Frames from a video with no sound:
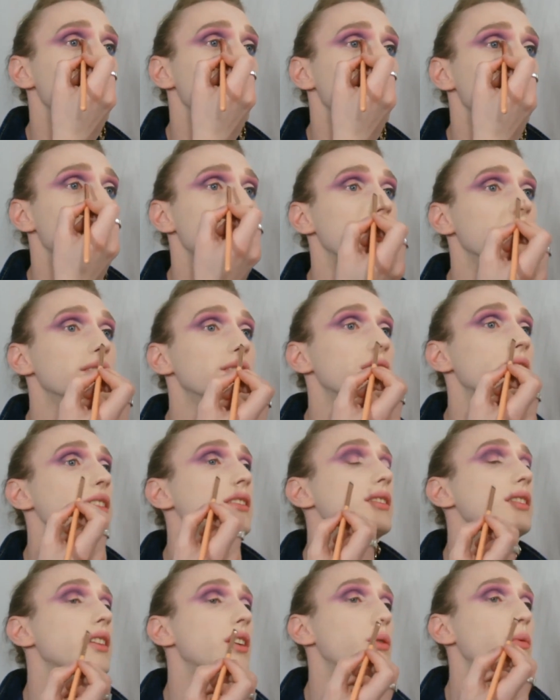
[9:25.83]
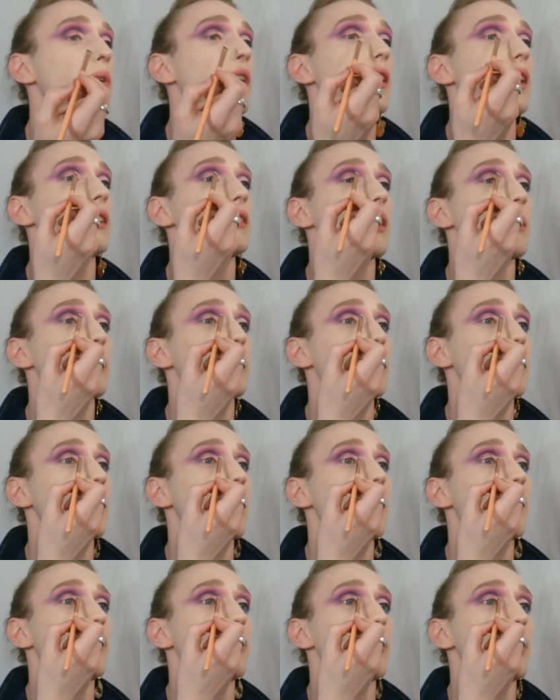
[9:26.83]
because the concealer will end up going
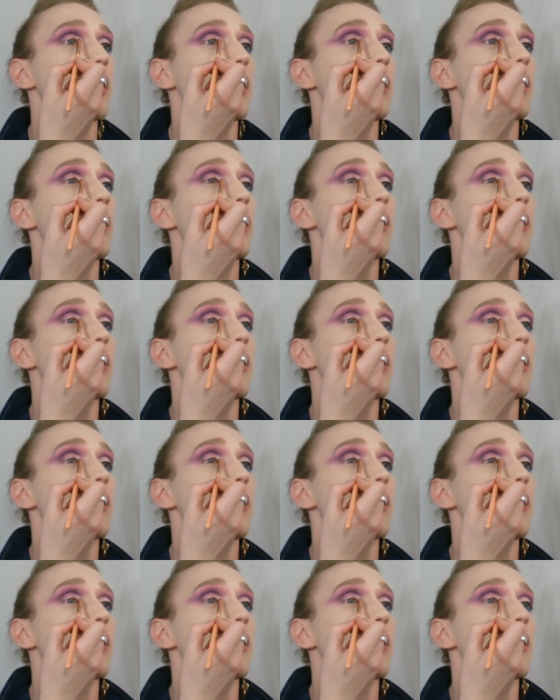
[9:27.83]
everywhere,